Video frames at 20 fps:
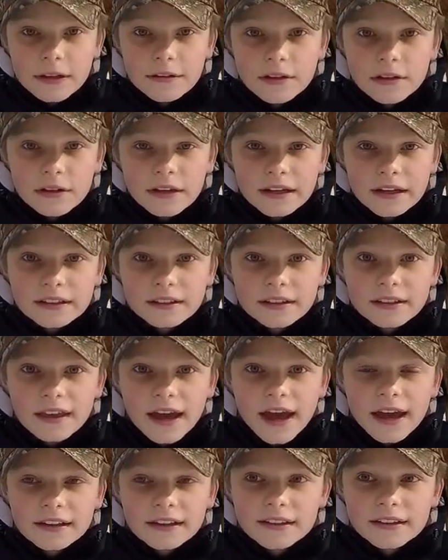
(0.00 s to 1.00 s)
a link to
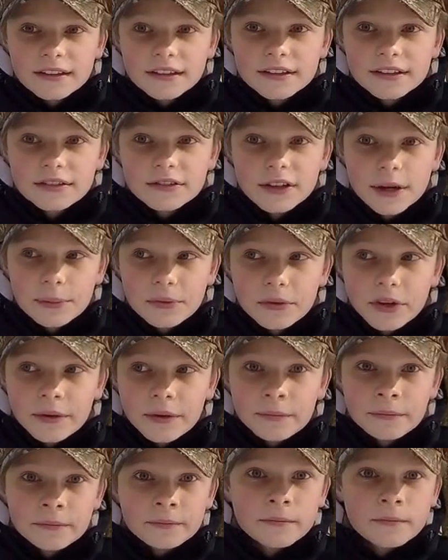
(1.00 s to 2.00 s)
that in the
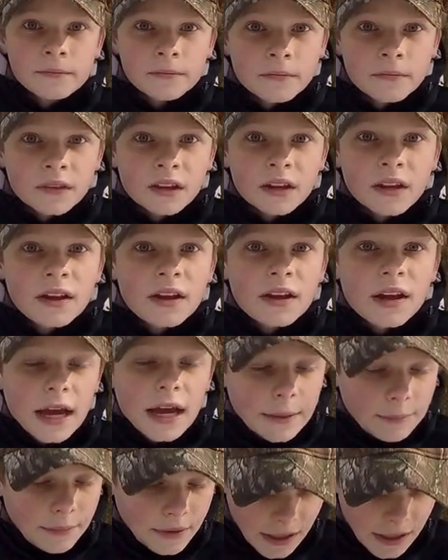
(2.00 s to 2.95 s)
description. But